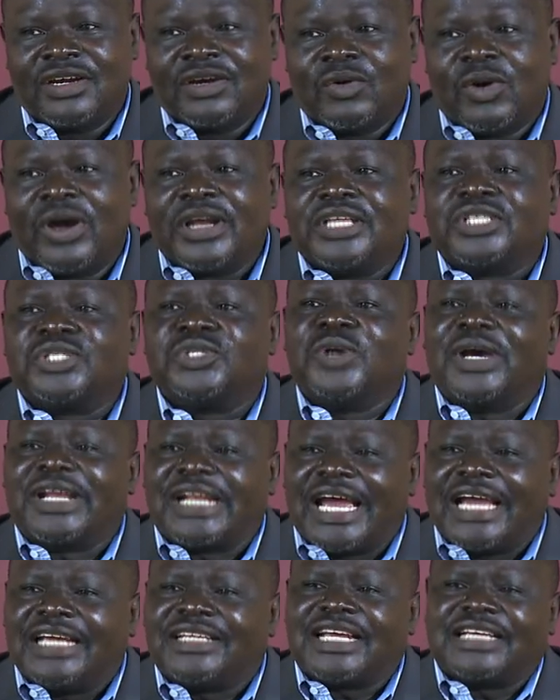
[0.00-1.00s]
What is your
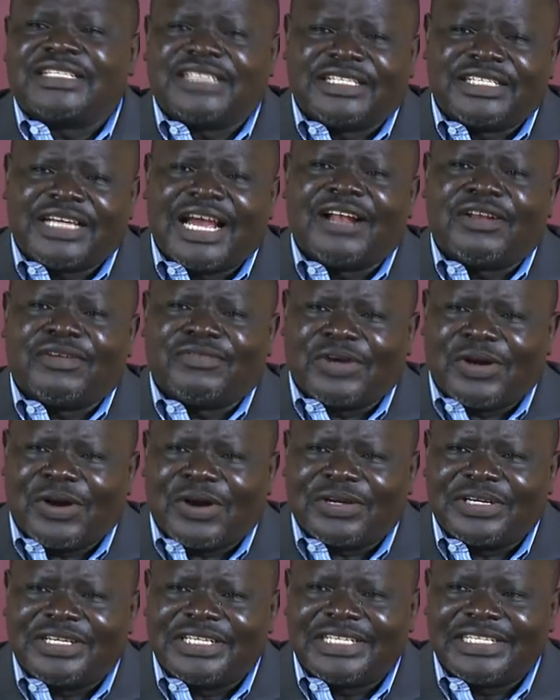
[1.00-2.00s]
right as a child of
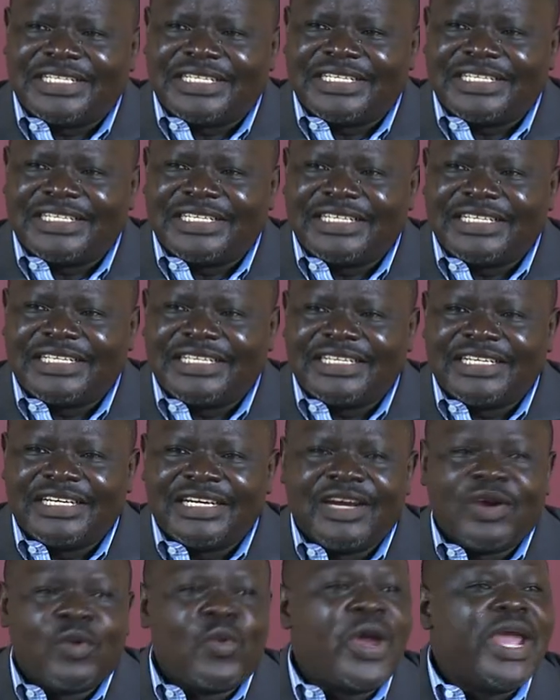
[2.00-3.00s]
God?
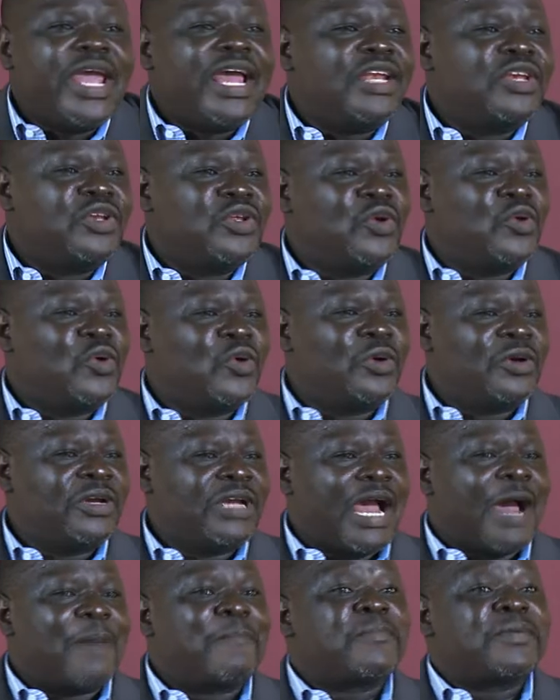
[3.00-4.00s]
Where do you
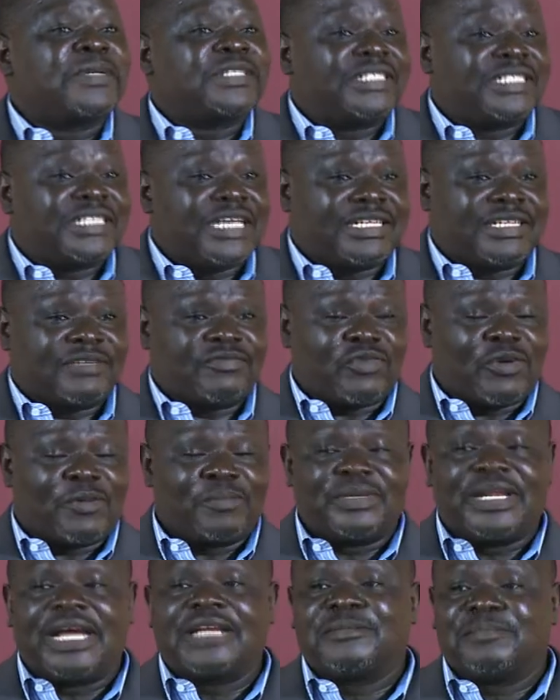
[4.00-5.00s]
appreciate from
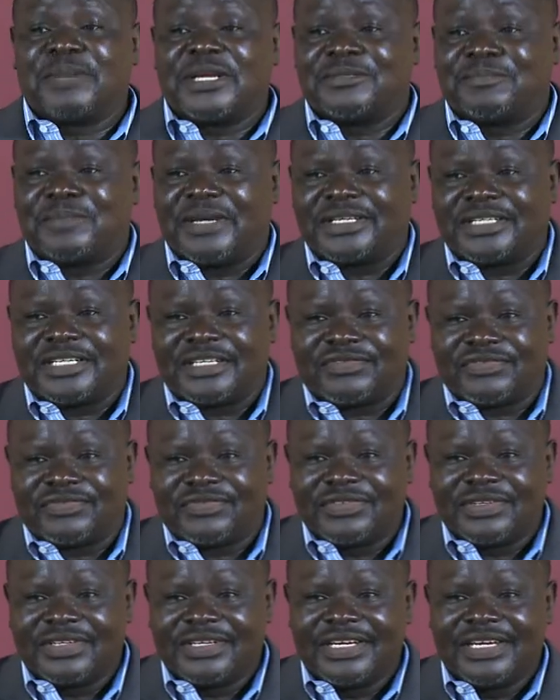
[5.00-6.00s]
that perspective?
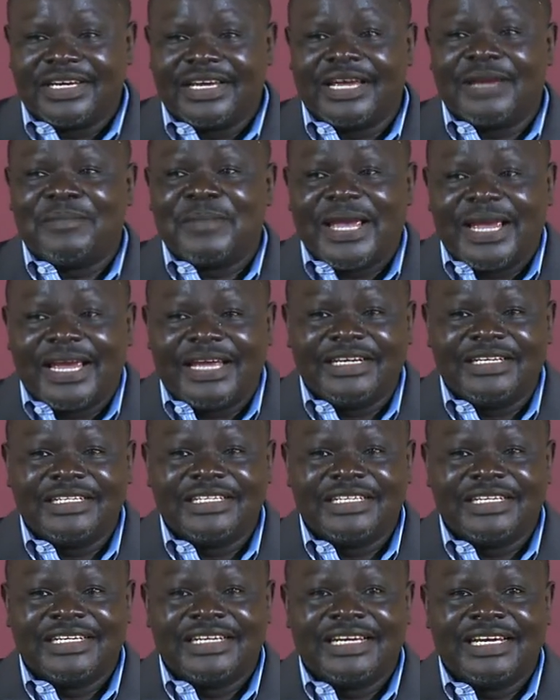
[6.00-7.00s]
Amen?
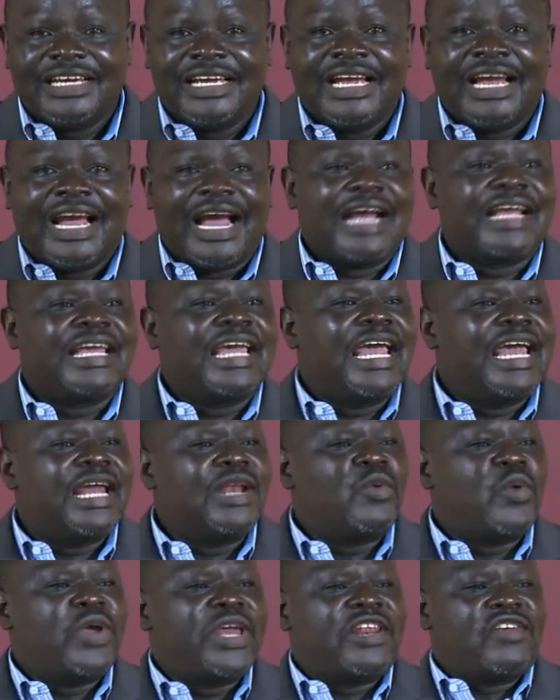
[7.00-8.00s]

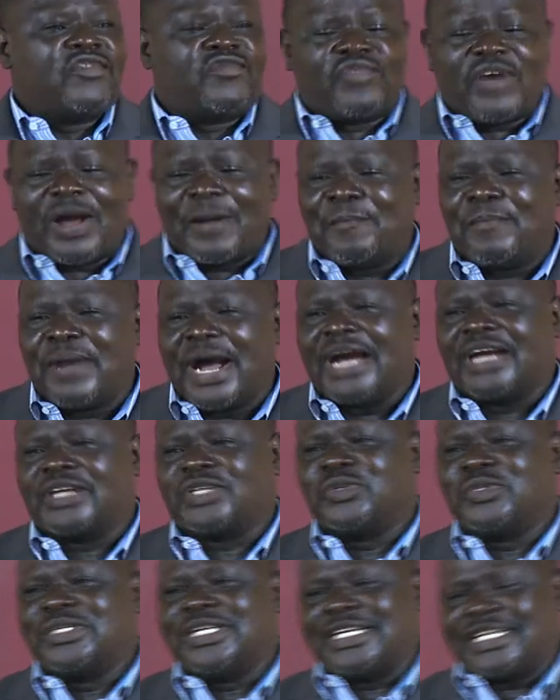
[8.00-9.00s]
Again, we refer back
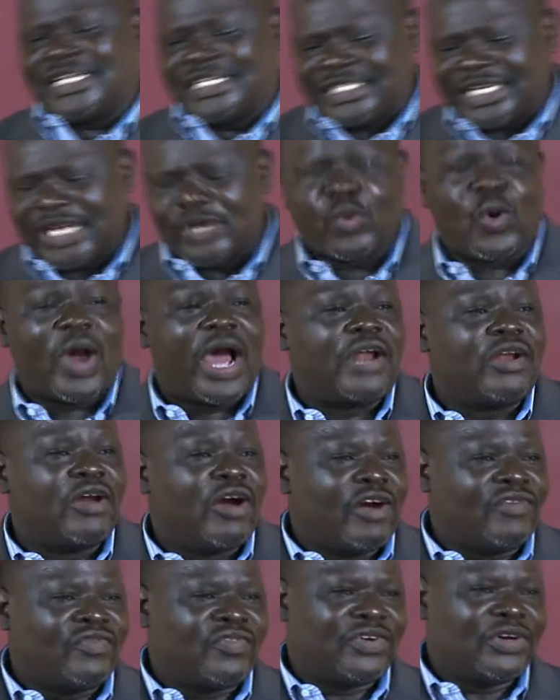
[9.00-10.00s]
to the written word
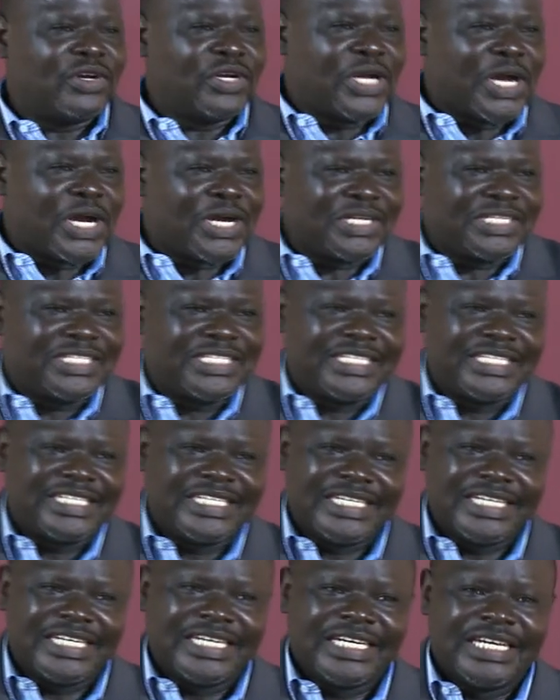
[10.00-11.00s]
of God.
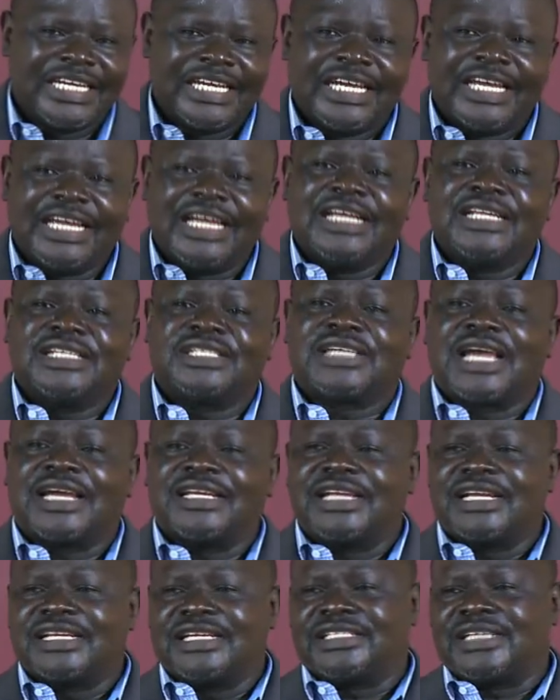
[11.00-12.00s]
Inside
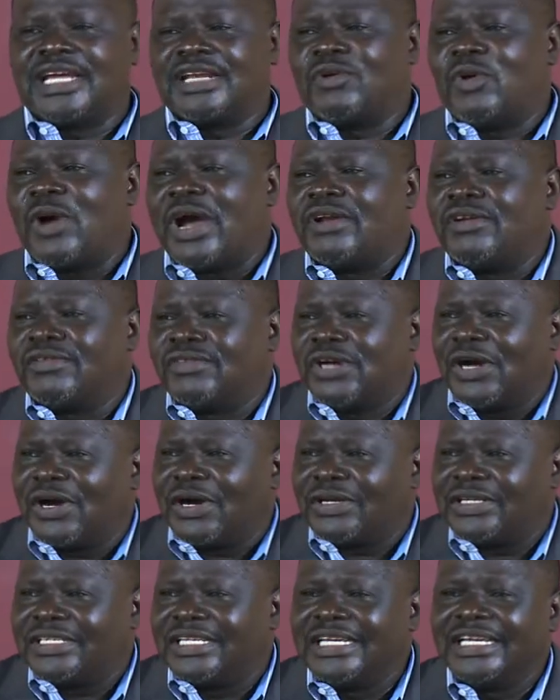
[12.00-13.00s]
the written word of
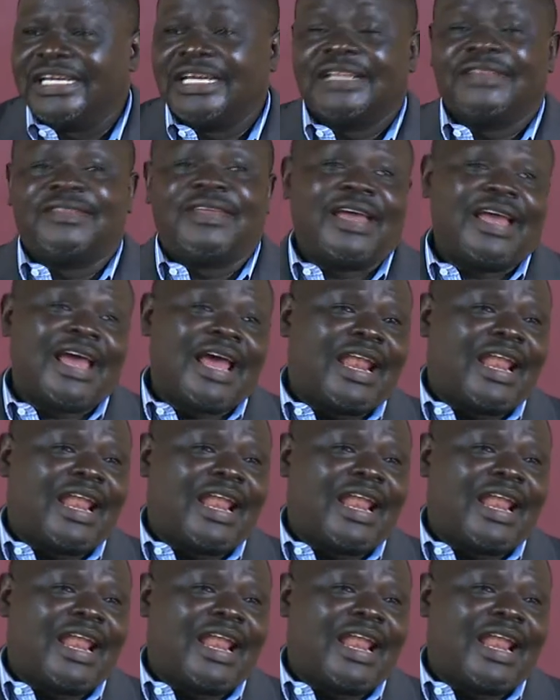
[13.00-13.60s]
God, there